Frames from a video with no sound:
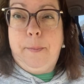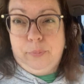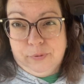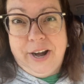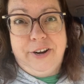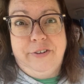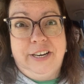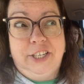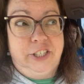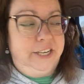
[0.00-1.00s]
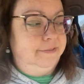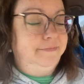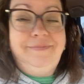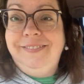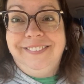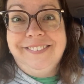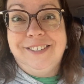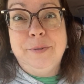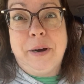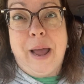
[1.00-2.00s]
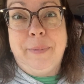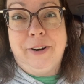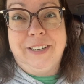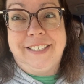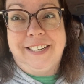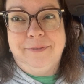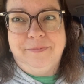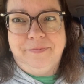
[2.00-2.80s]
brand new condition. Super happy, Krista.